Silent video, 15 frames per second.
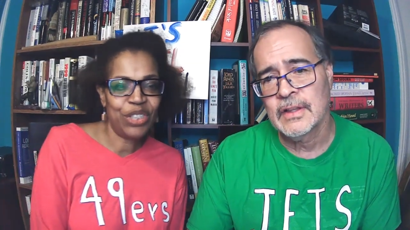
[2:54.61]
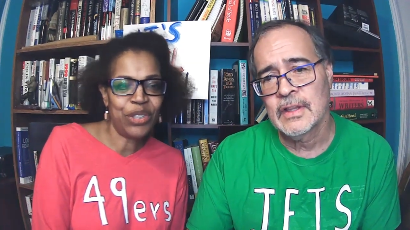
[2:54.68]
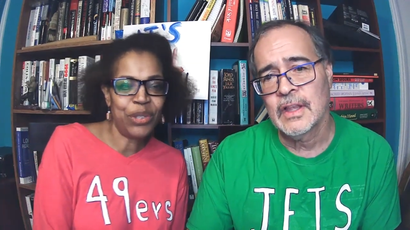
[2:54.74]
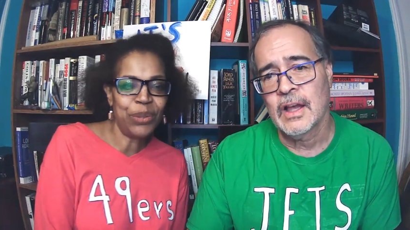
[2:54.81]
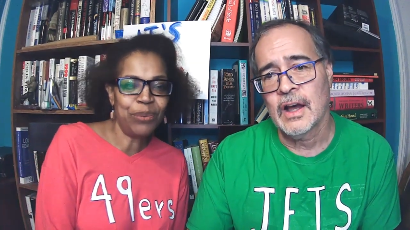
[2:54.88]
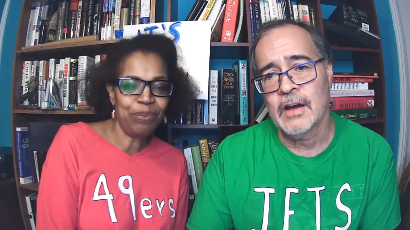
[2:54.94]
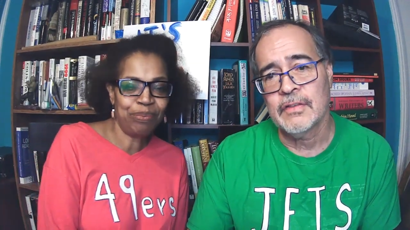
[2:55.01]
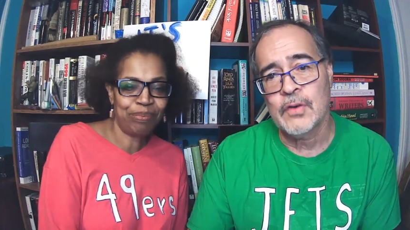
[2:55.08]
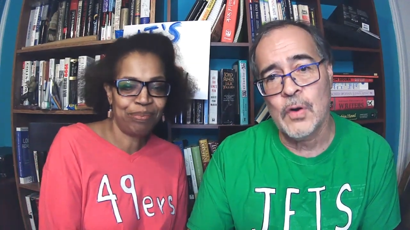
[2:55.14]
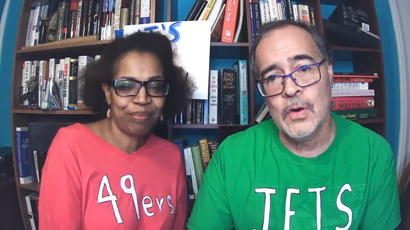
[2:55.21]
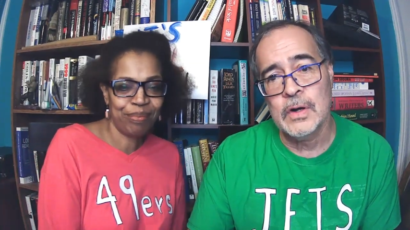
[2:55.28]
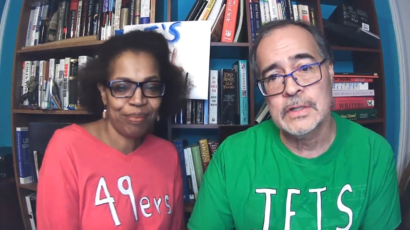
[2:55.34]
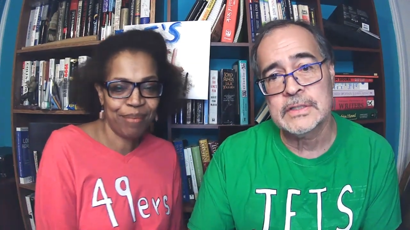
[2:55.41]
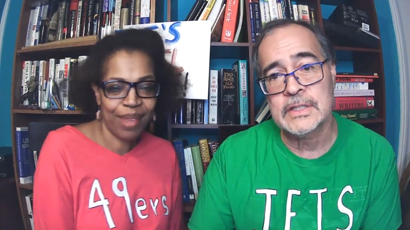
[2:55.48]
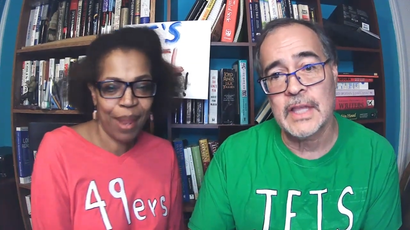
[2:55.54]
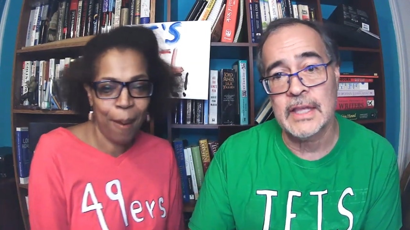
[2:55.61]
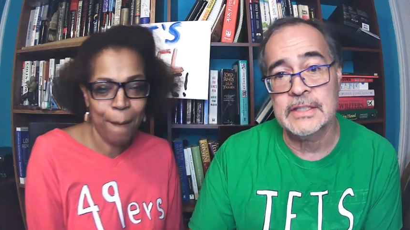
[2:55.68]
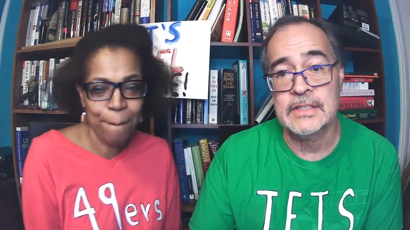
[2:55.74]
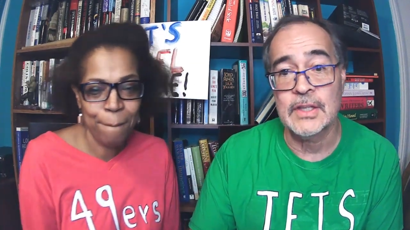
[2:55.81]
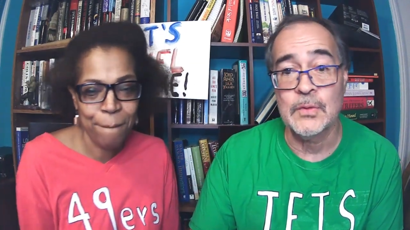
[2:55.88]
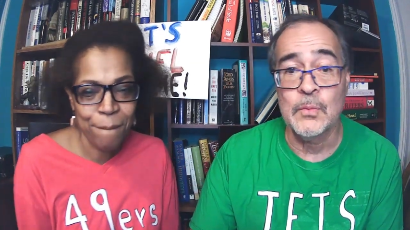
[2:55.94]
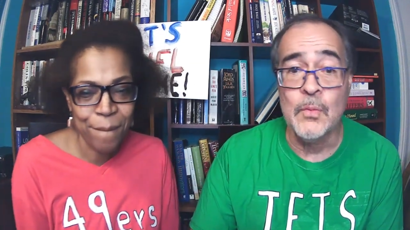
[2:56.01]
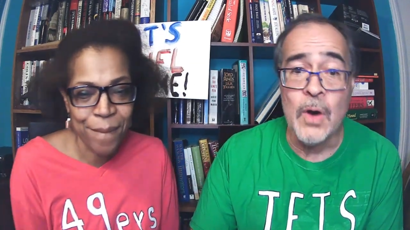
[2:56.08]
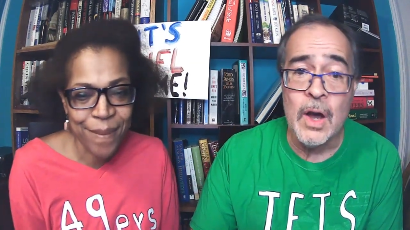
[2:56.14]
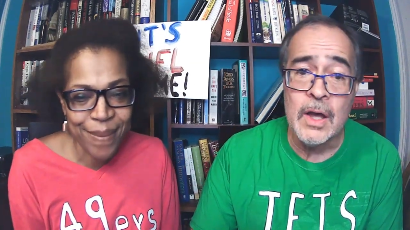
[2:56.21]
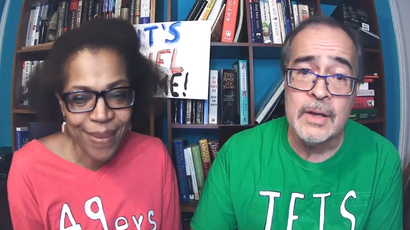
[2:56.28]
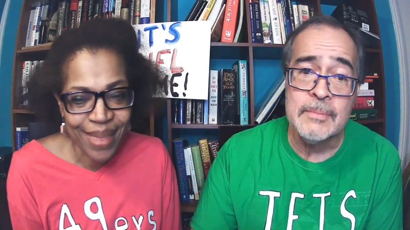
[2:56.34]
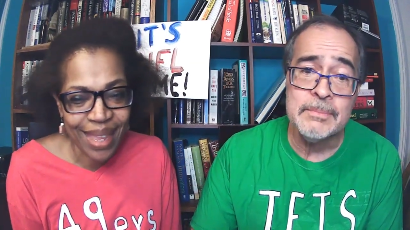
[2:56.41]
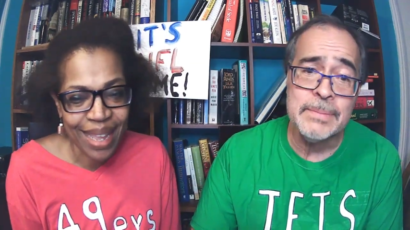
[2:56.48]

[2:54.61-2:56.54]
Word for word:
Speaker 1: Sure. Of course, KC won,